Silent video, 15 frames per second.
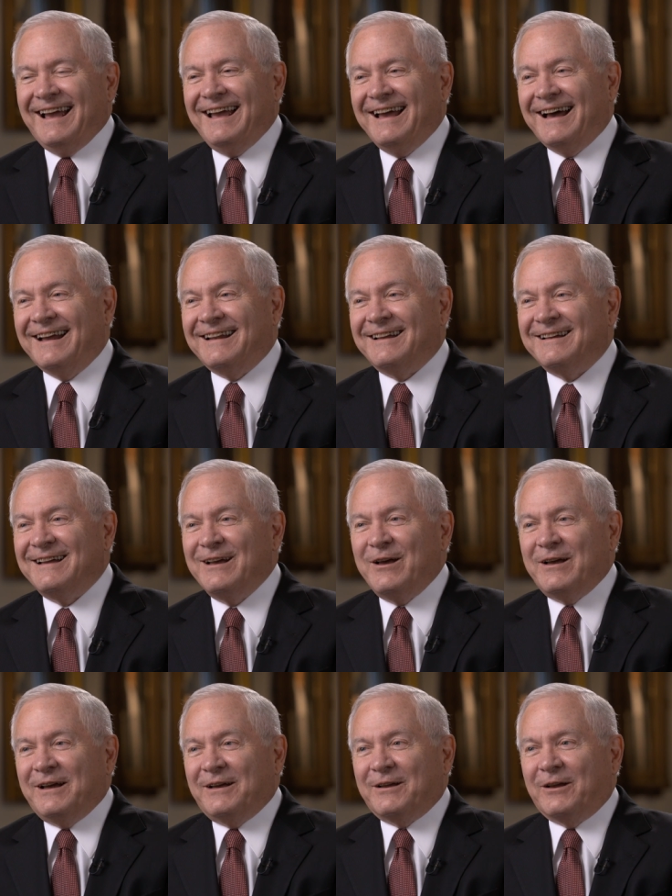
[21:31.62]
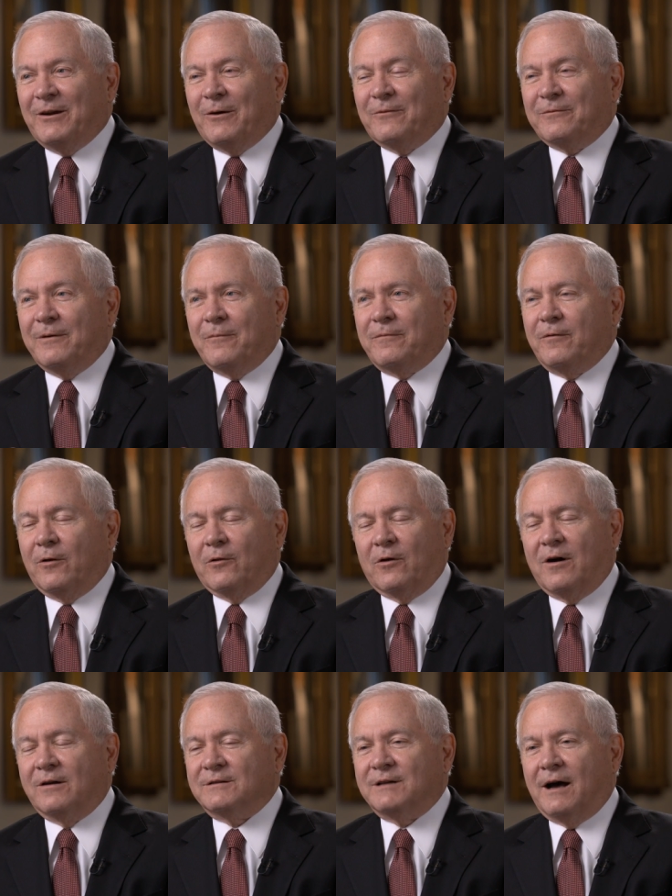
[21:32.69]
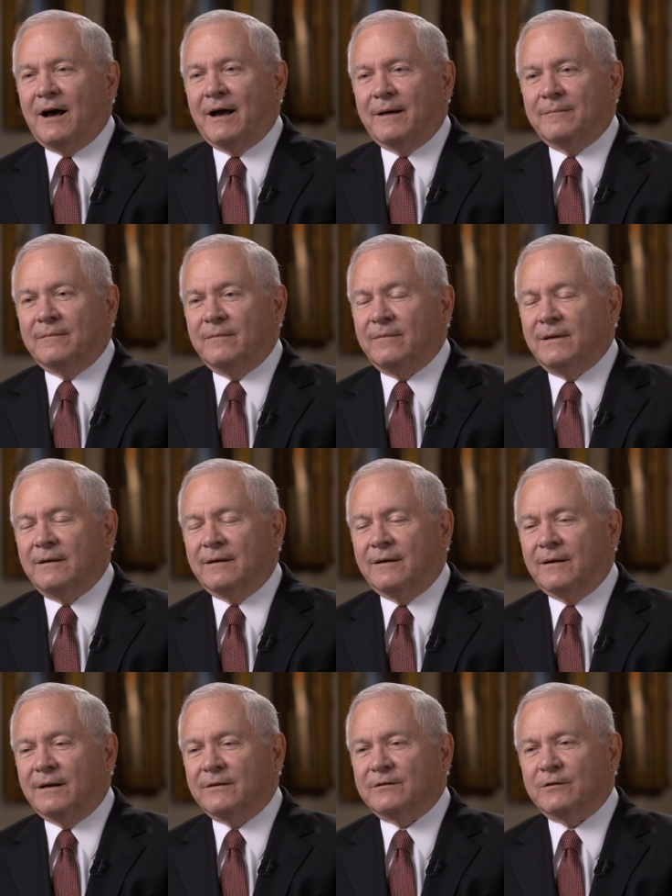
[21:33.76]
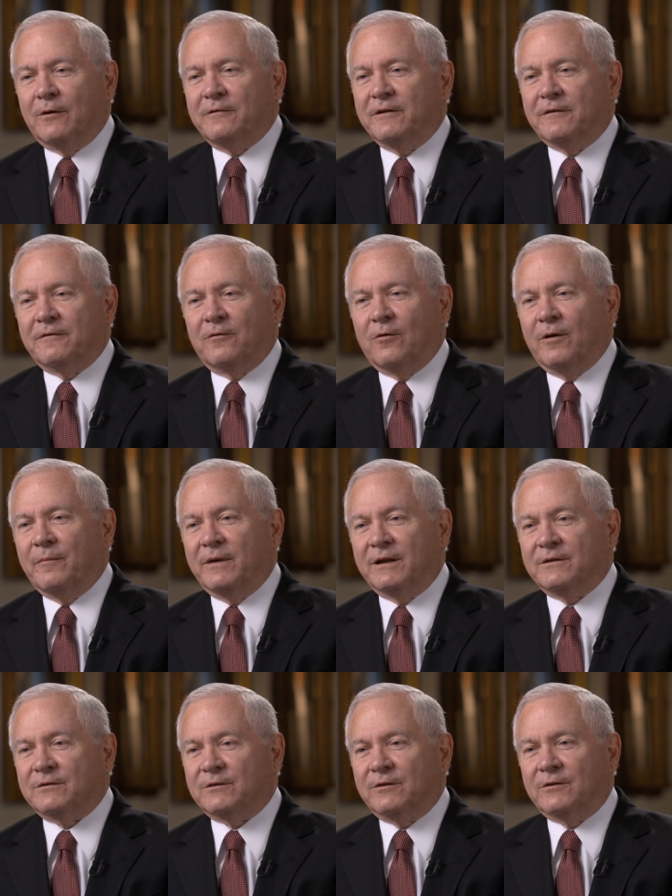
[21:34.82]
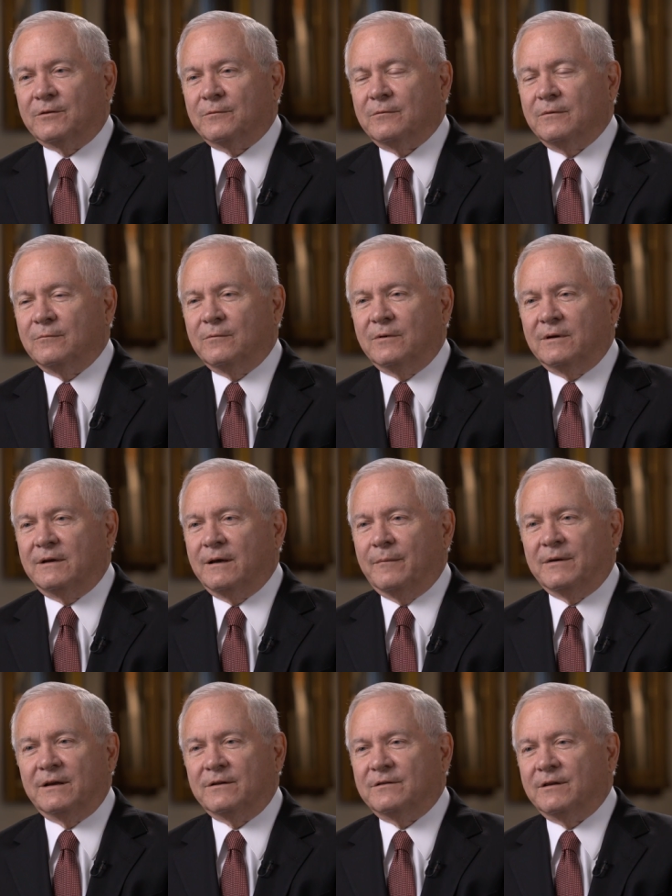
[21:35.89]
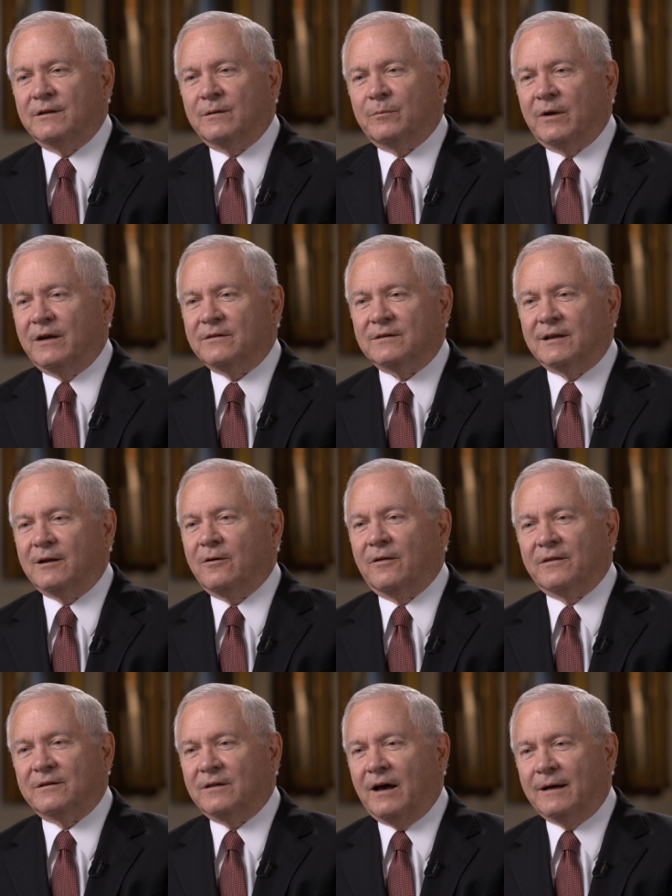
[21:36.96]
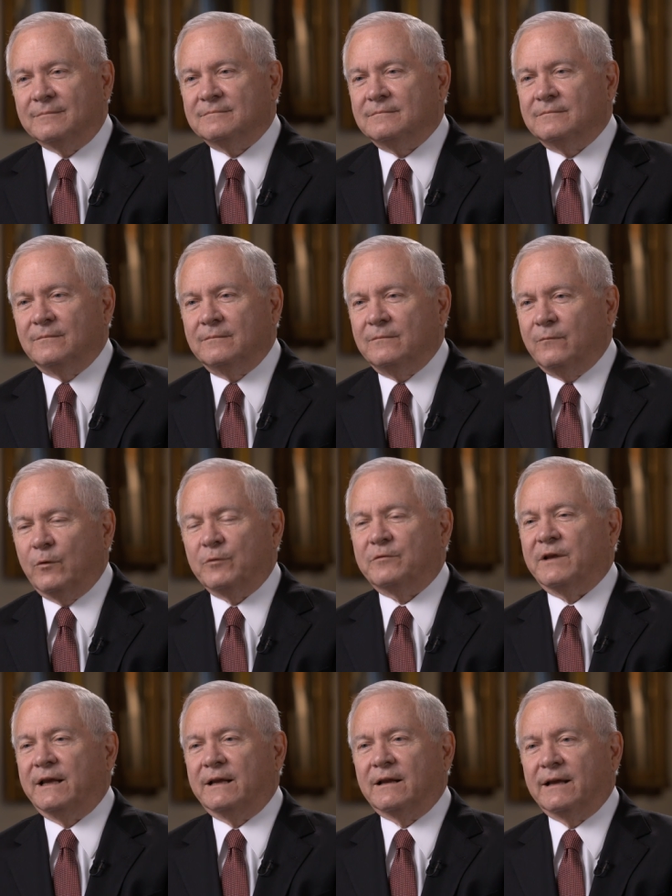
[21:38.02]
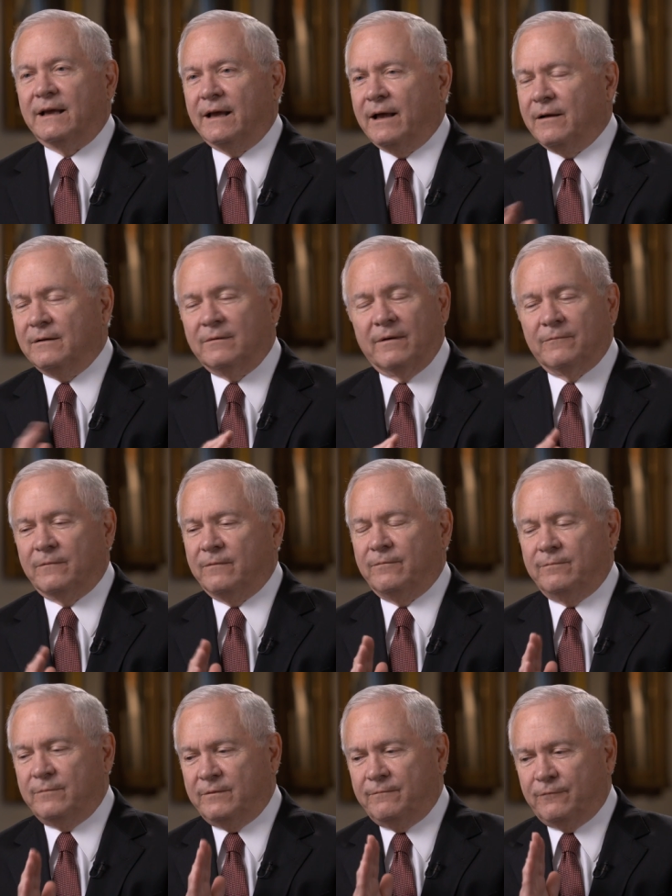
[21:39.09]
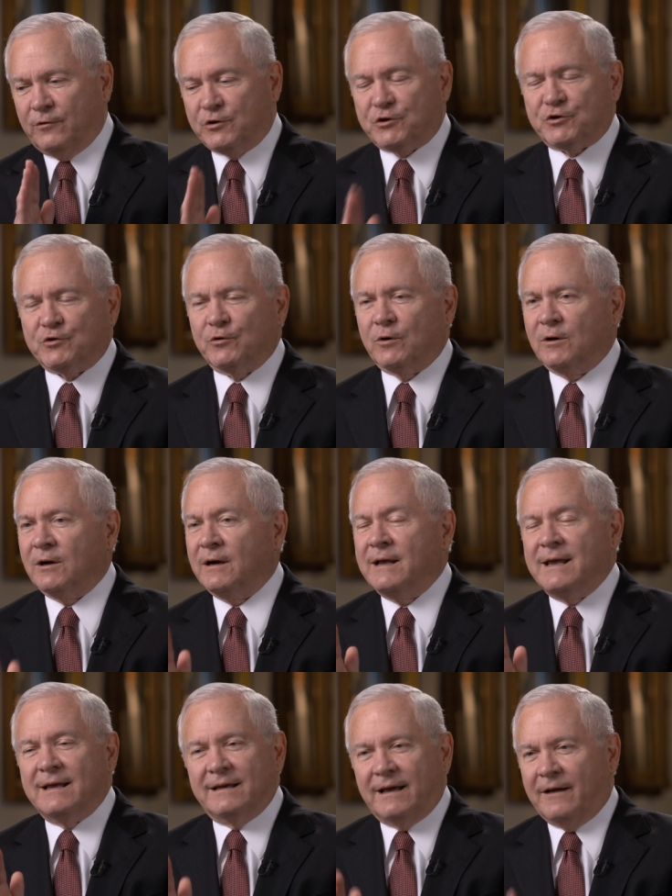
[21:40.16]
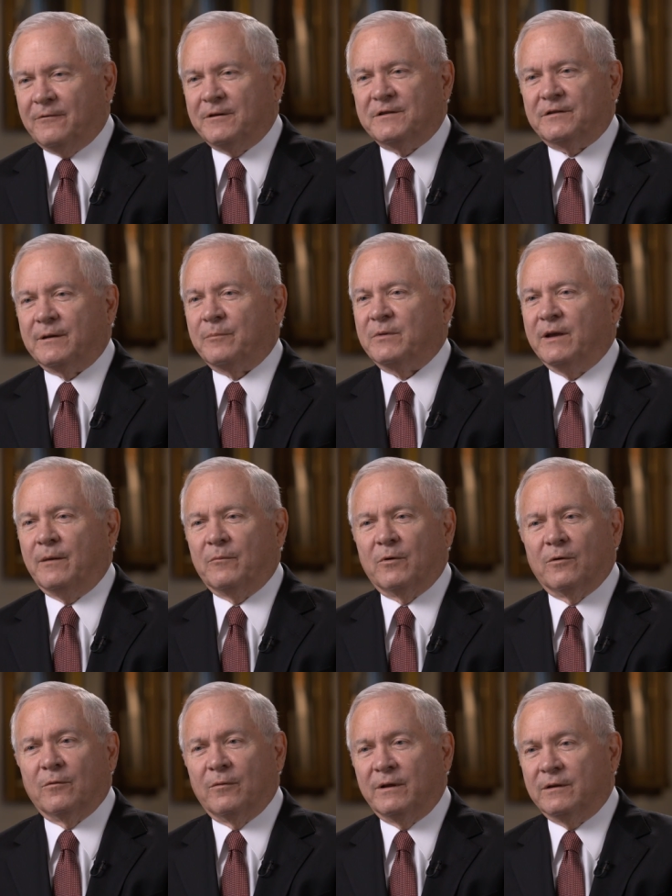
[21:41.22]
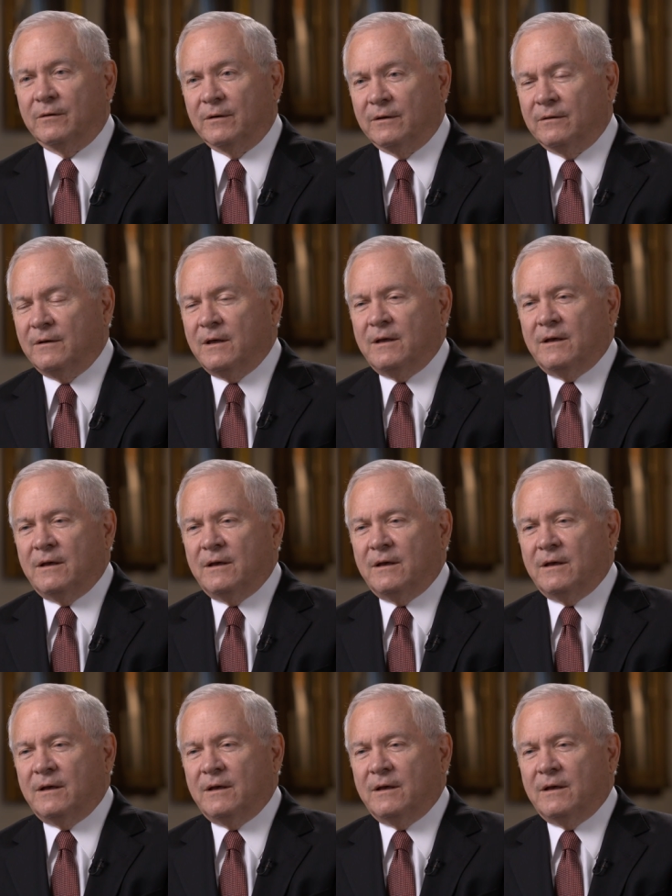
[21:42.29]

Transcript: And, you know, for a long time, uh, Soviet foreign ministers would come in to see the president all the time, routinely. And for sure, every September when the